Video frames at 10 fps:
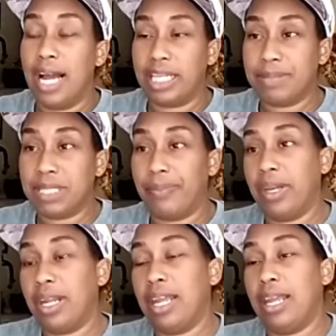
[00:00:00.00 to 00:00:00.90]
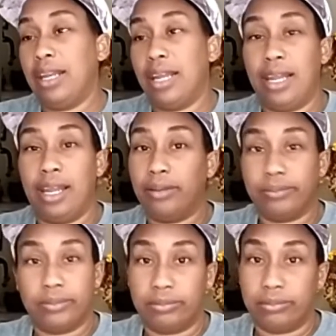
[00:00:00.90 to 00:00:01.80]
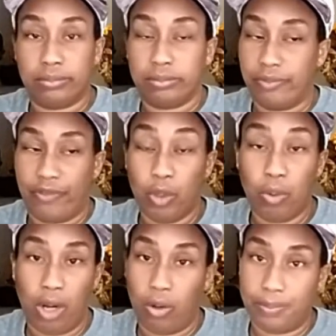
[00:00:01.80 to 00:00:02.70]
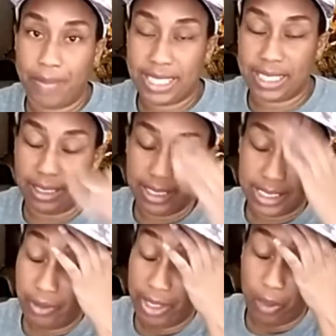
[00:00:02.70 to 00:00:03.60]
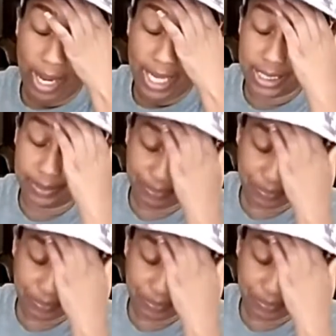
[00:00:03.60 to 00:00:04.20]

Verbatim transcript: Got them something to eat and then flew home basically. So anyway,